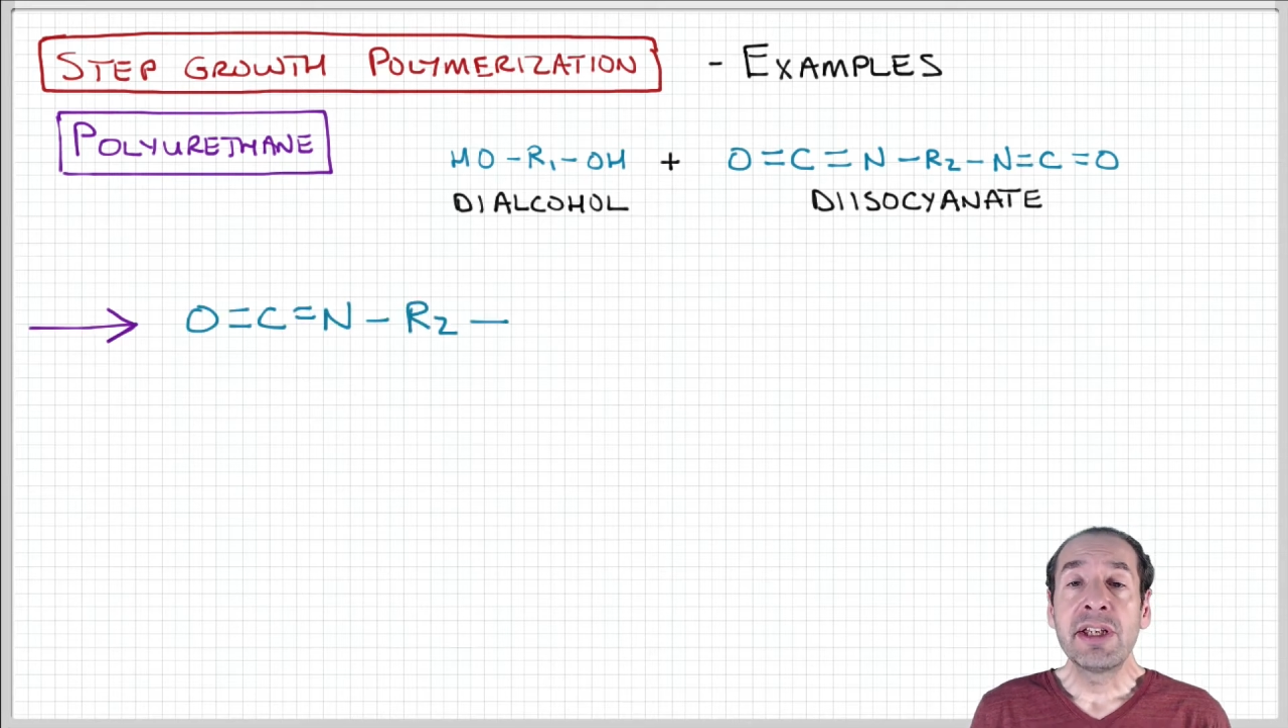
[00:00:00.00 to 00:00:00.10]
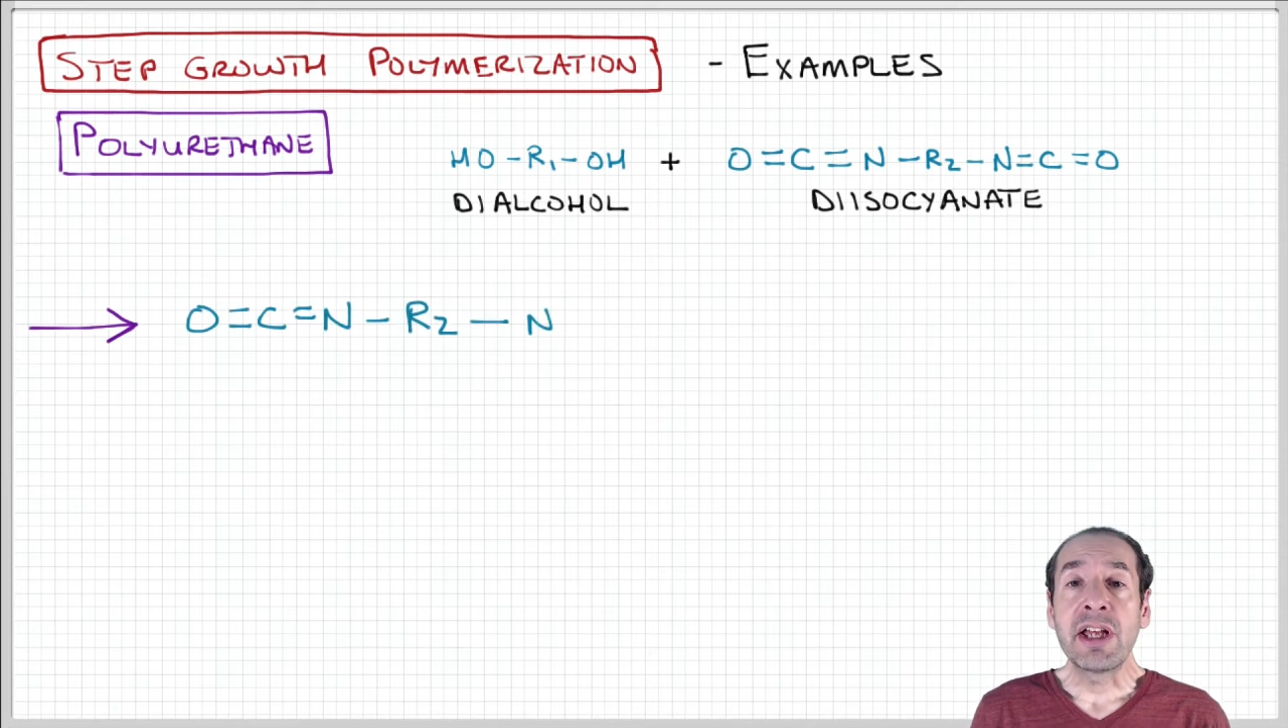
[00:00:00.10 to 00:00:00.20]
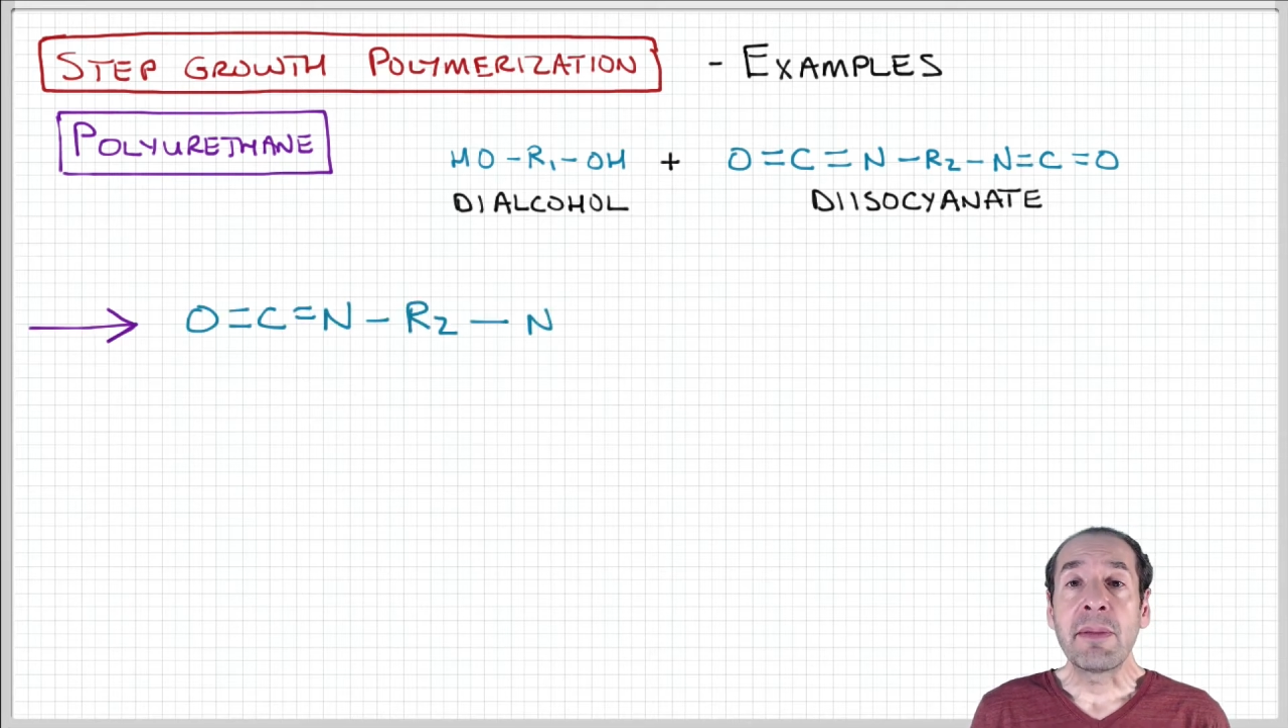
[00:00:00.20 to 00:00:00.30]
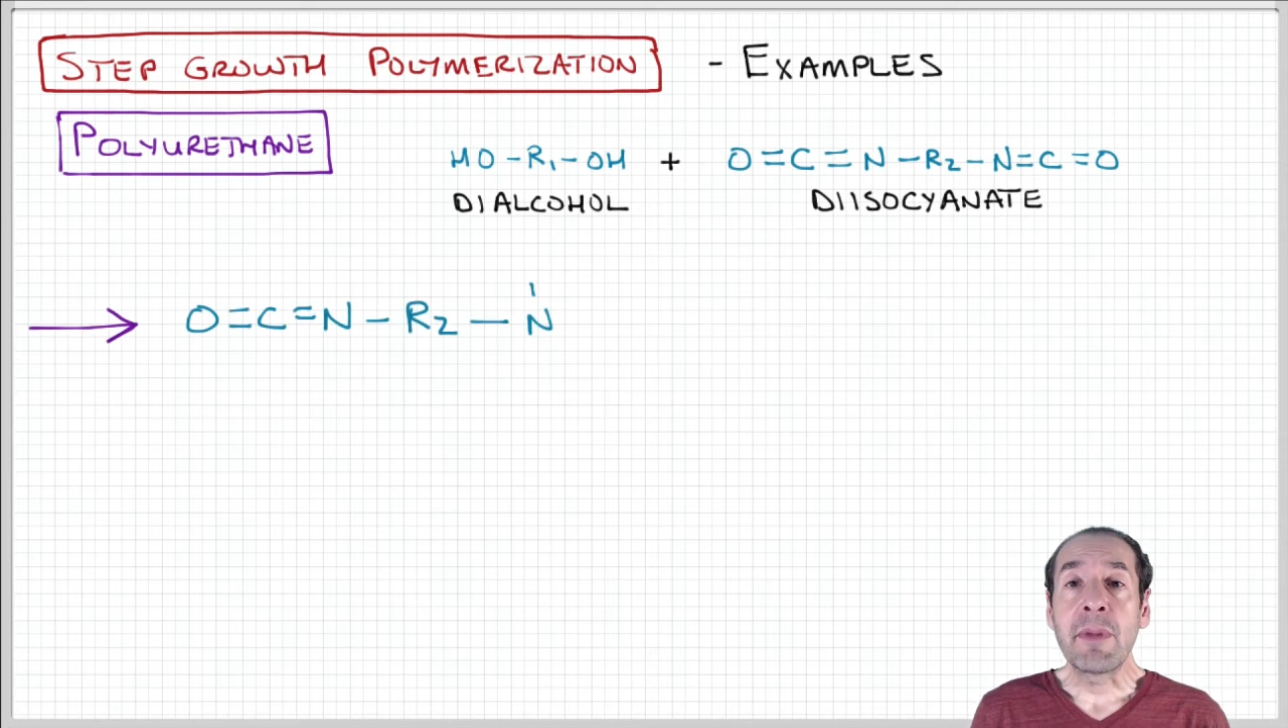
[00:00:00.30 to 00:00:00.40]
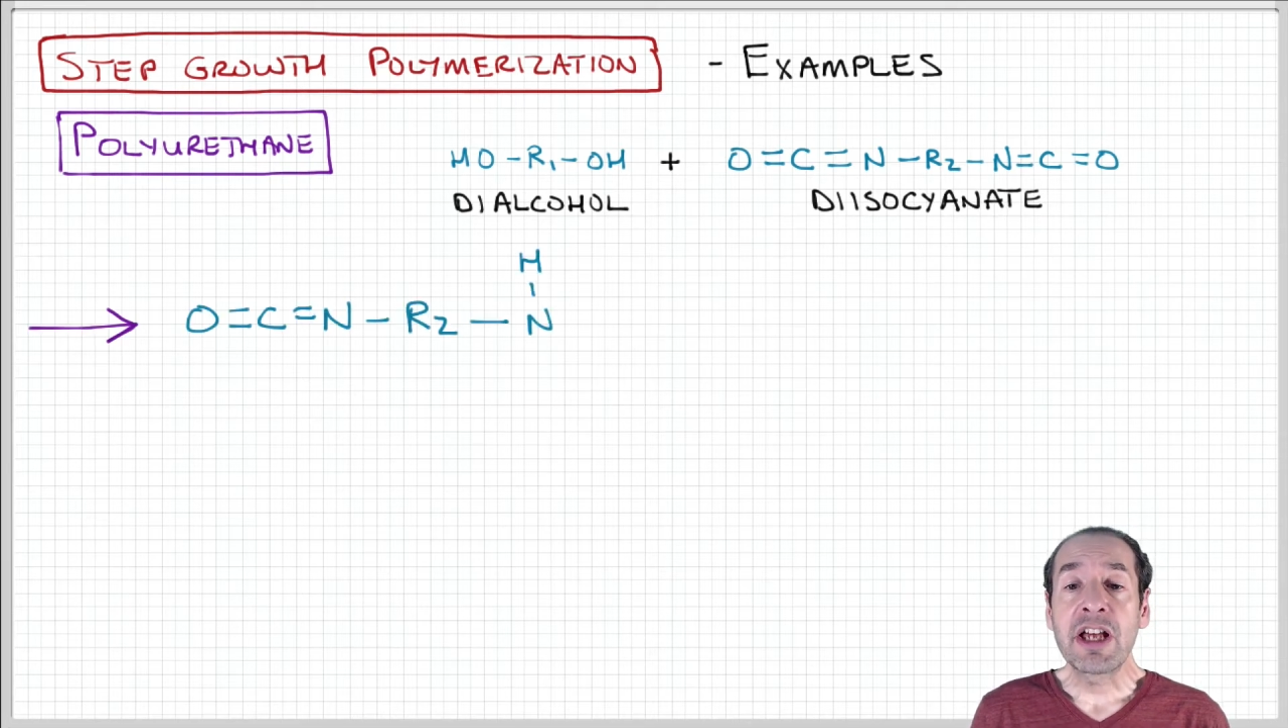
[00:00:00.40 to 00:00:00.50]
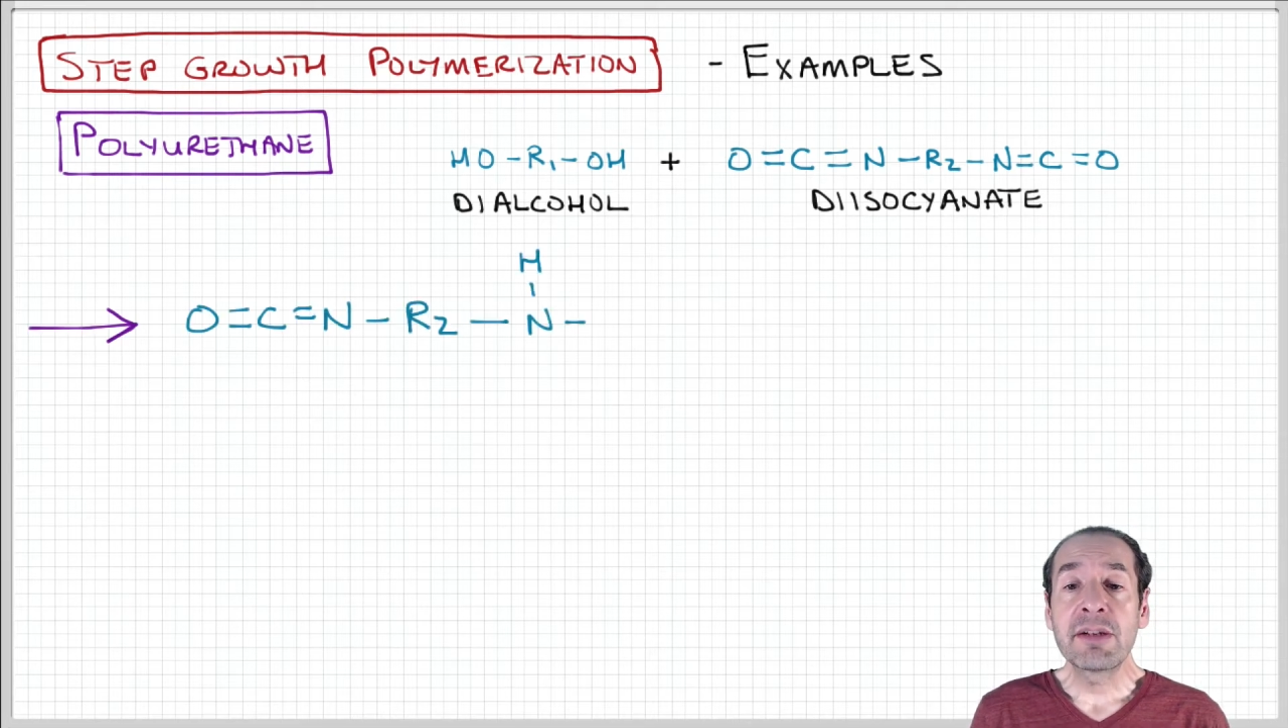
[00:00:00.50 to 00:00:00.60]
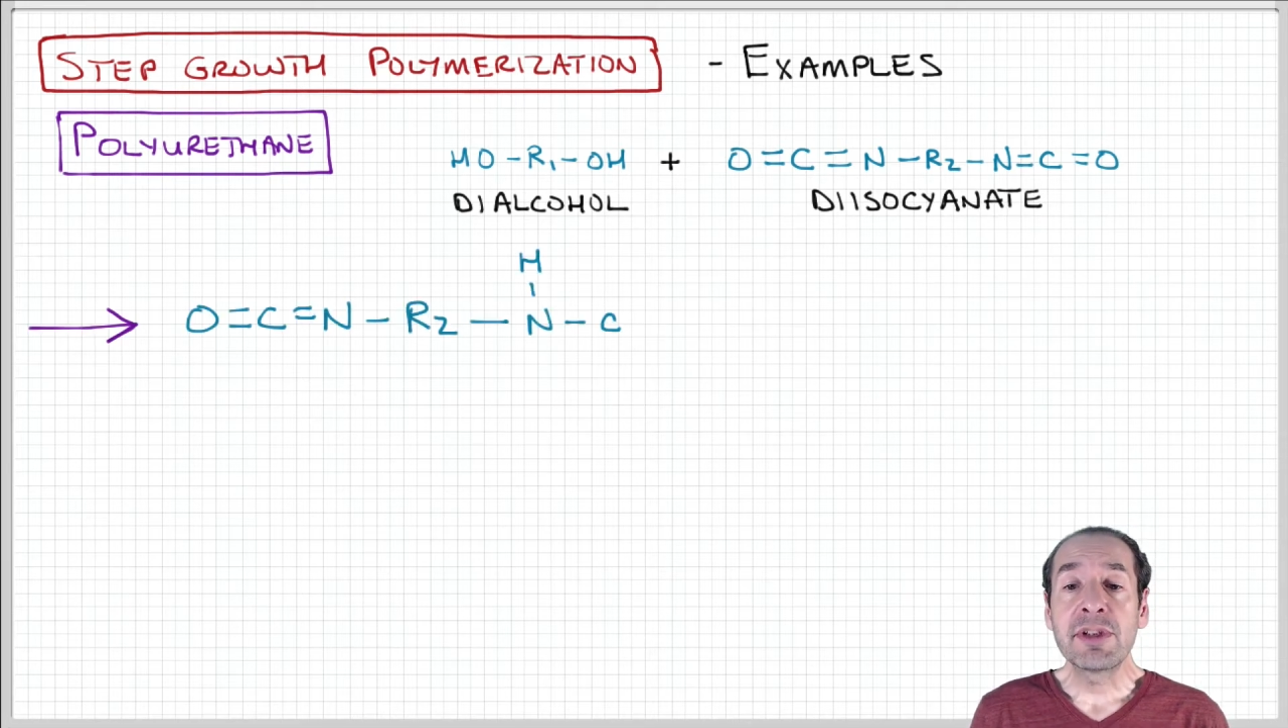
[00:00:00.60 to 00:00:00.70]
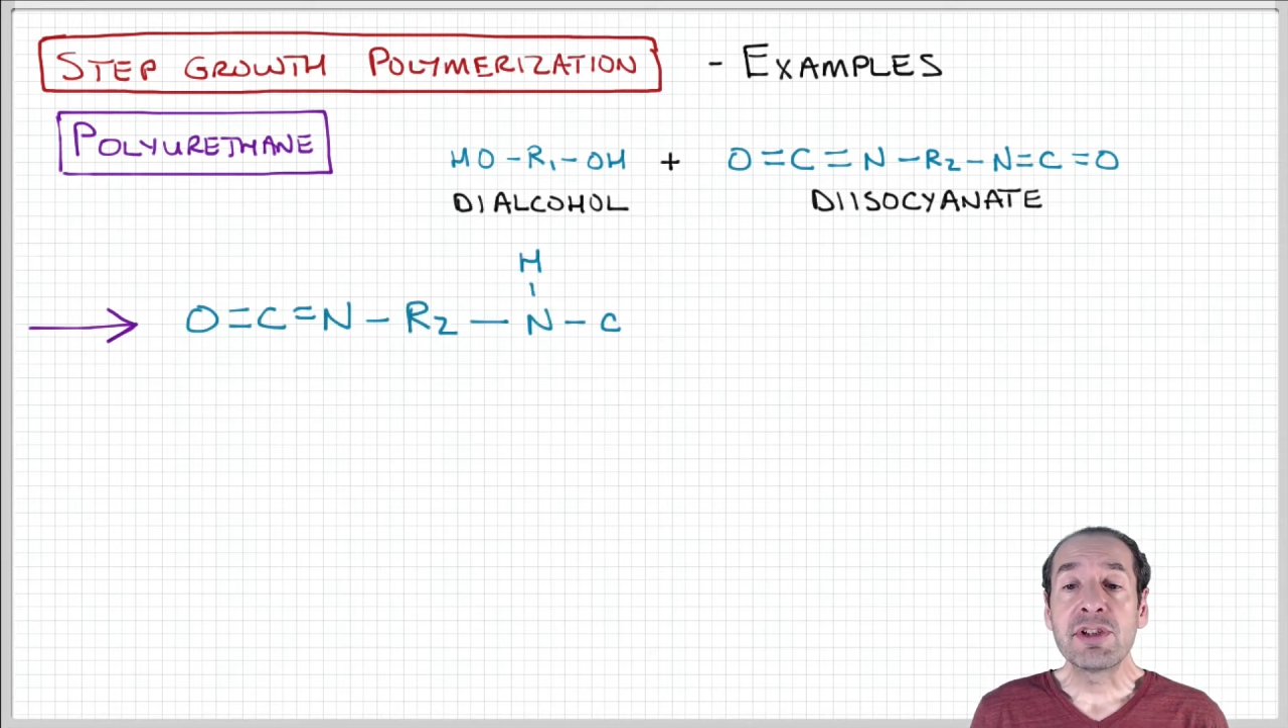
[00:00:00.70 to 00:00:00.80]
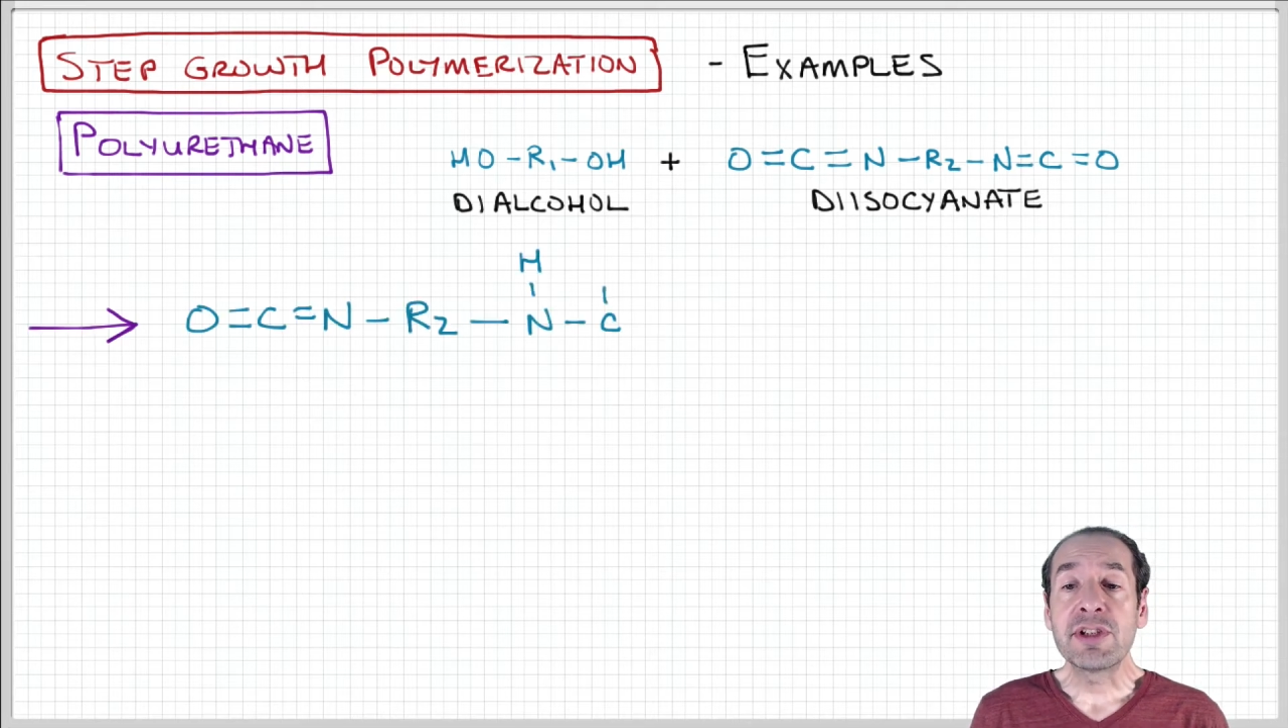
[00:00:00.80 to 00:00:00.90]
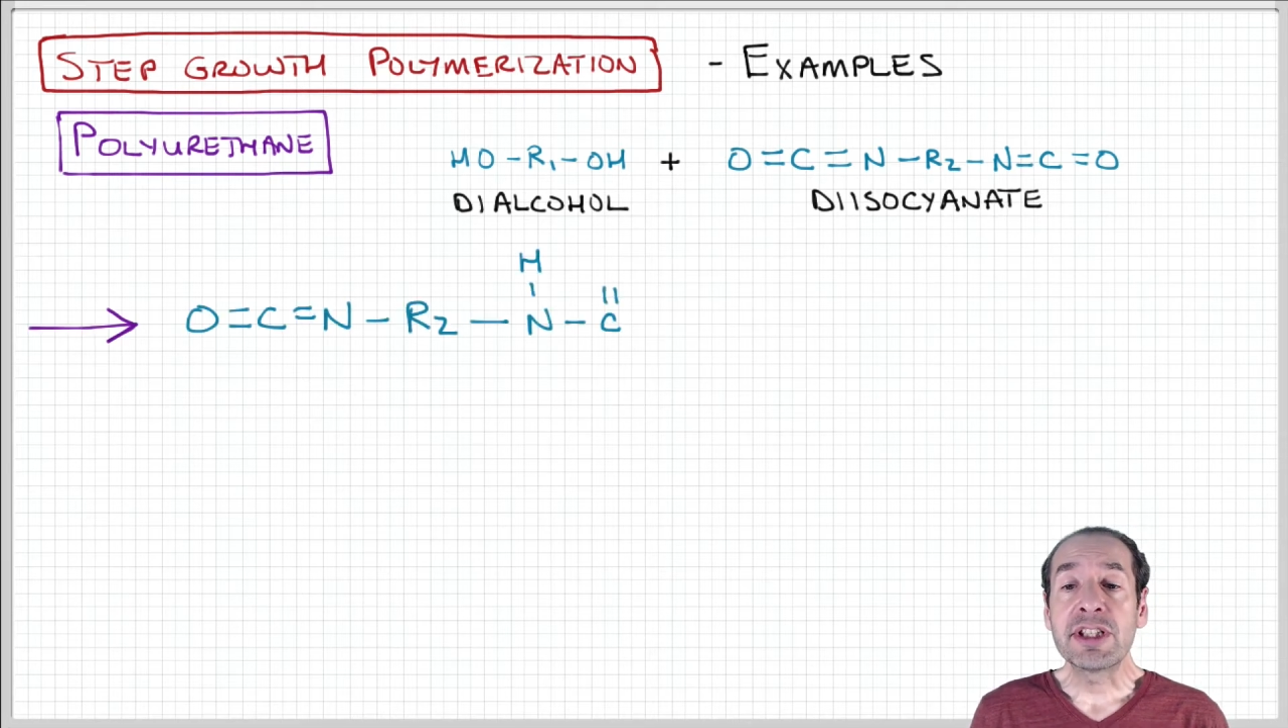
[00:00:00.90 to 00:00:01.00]
monomer
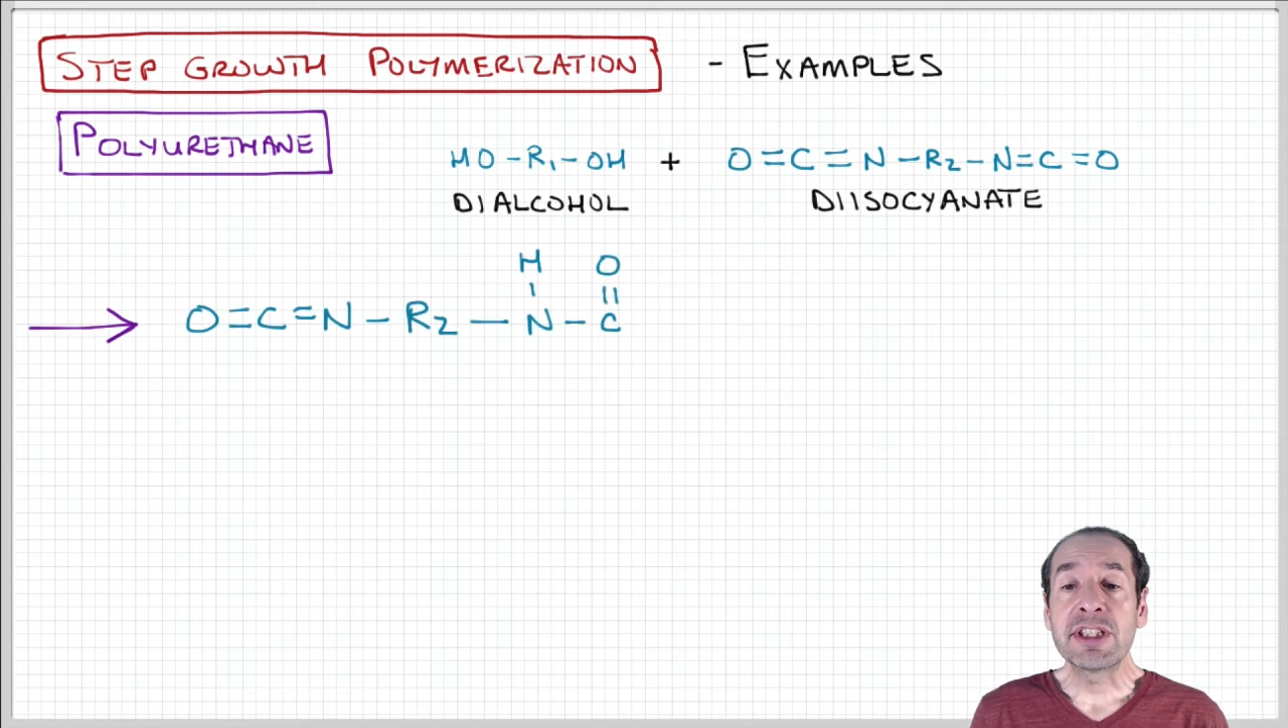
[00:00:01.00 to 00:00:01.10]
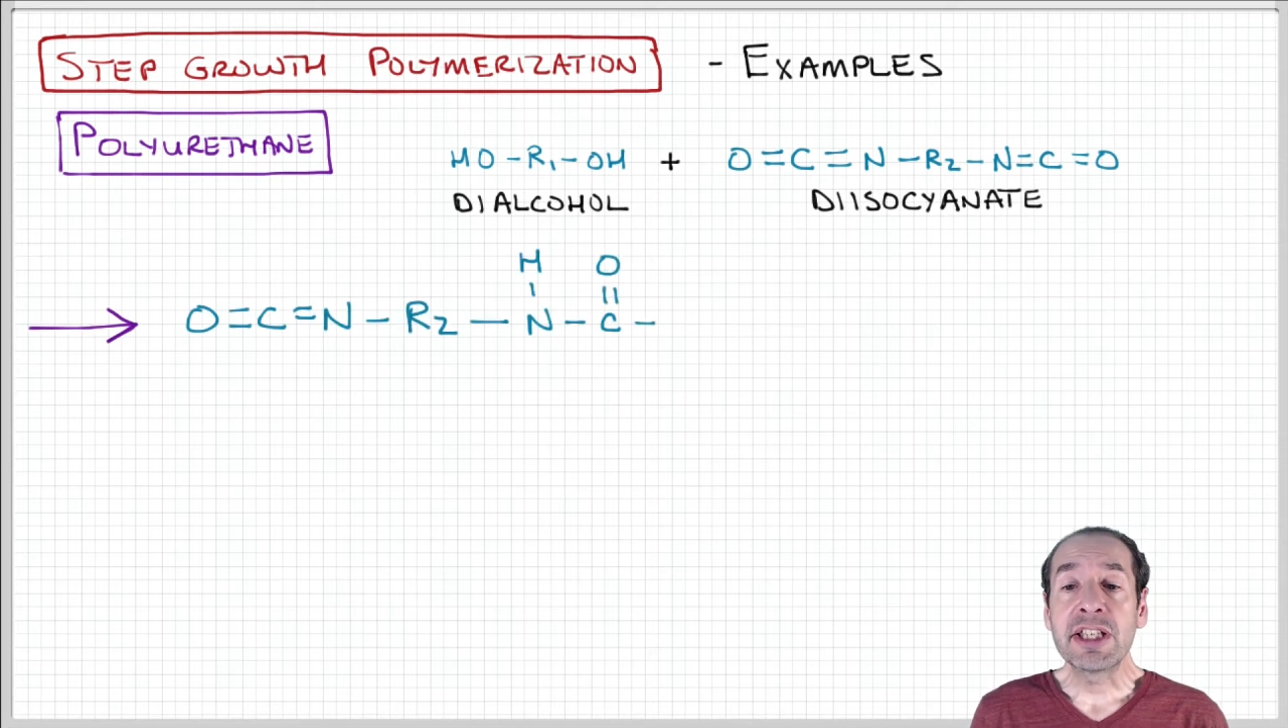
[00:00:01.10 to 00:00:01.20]
units